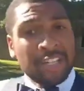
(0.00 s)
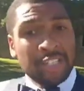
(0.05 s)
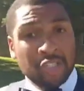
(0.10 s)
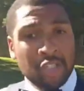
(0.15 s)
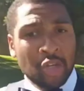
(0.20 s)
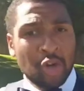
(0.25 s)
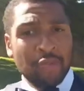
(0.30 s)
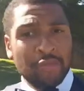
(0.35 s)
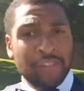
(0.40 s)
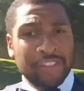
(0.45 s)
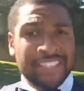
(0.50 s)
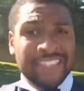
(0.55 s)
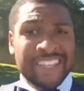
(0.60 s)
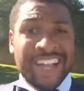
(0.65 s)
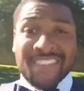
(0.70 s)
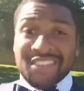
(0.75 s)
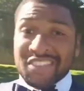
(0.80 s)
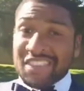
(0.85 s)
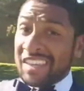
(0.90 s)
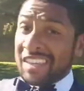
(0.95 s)
So if it's
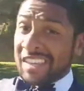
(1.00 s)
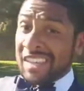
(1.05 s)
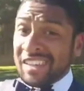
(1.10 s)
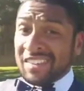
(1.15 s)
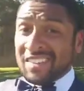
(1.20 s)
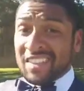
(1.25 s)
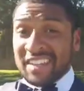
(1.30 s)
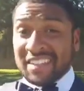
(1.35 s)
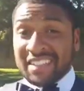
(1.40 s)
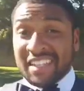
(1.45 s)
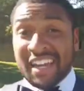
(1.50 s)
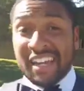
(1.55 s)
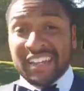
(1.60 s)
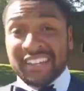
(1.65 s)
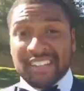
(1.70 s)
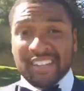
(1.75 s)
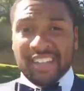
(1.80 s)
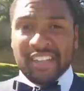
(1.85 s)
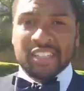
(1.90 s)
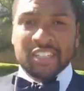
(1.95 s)
not the heat that
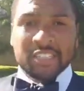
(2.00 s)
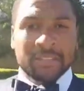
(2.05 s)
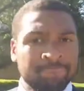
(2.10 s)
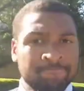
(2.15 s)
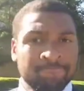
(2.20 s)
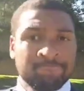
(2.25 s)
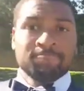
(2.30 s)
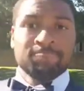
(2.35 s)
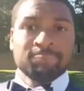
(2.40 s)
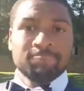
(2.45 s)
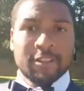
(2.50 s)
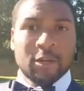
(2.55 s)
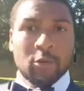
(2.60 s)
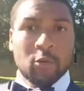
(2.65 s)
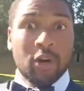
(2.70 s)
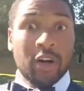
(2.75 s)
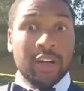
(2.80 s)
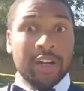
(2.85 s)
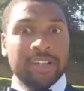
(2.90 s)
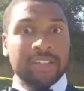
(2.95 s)
tans us,
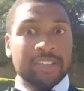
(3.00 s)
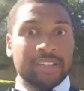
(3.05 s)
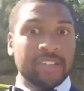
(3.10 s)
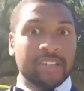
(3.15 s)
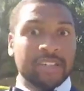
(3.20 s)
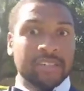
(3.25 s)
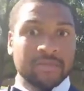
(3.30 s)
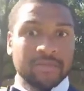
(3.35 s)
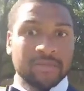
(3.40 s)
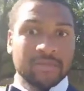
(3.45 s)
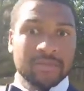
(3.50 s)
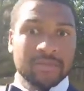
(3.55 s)
then what is it?